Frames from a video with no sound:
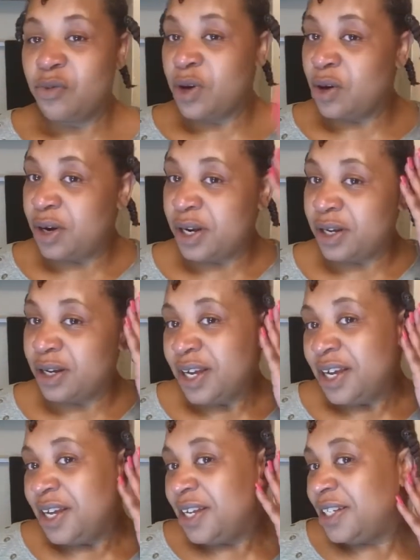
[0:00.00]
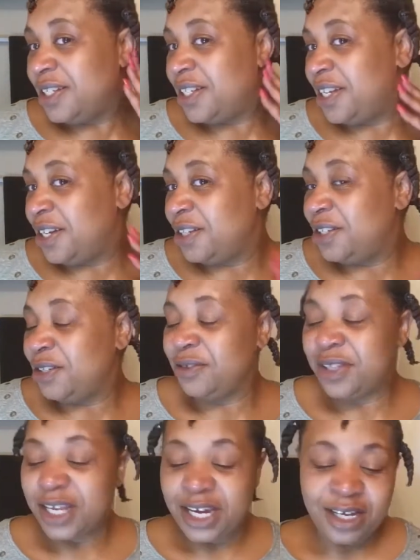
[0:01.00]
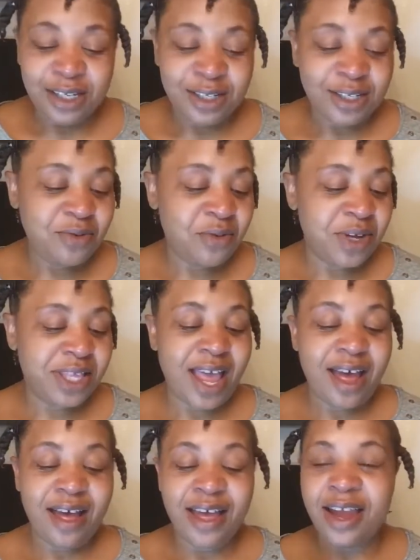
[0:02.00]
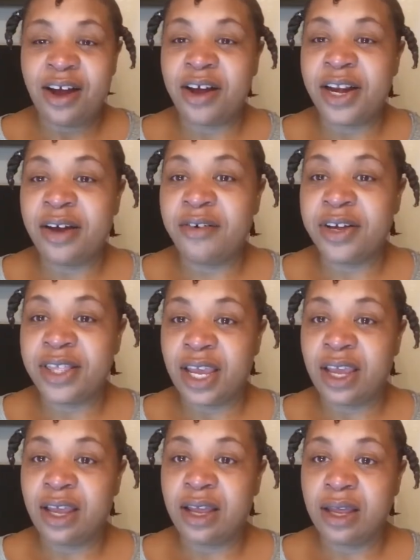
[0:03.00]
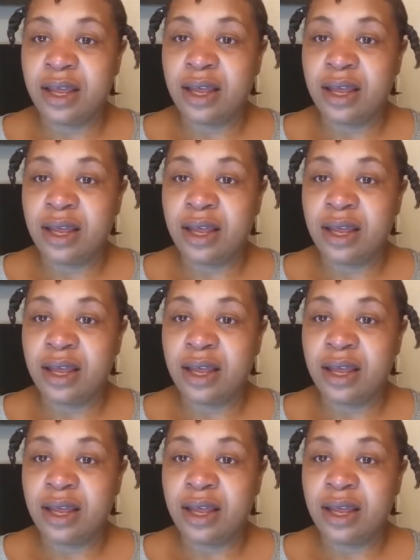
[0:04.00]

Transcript: We're going to still do things with our hair and everything.